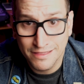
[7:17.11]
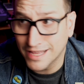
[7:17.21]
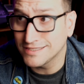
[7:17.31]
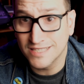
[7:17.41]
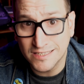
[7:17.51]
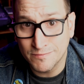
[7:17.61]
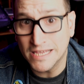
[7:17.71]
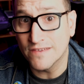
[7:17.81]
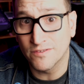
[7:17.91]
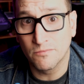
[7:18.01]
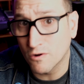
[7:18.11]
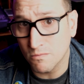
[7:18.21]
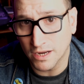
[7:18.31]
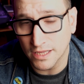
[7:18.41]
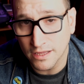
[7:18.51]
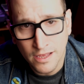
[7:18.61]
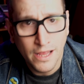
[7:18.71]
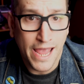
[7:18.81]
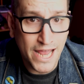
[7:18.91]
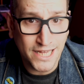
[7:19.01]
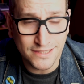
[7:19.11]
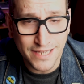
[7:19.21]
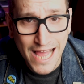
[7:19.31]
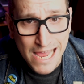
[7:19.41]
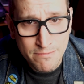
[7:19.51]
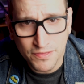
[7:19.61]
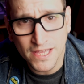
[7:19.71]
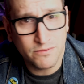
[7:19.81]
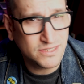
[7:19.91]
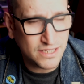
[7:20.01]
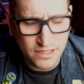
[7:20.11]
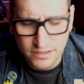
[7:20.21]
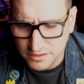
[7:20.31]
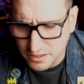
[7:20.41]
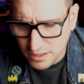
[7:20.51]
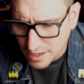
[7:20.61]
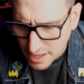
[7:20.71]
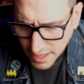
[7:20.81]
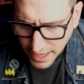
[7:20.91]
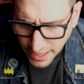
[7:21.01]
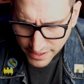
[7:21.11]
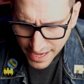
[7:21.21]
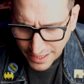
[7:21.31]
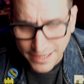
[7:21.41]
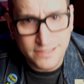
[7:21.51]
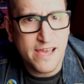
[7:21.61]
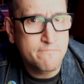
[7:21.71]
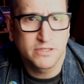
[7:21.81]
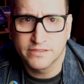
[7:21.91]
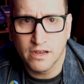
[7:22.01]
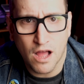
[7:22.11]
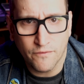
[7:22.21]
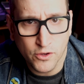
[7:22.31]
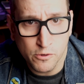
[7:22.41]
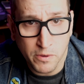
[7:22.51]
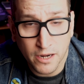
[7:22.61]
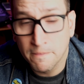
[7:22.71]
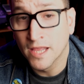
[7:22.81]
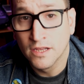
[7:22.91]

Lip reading: That saves me even more money. And at the time, I think it was Easter, and they had like a 10% off coupon.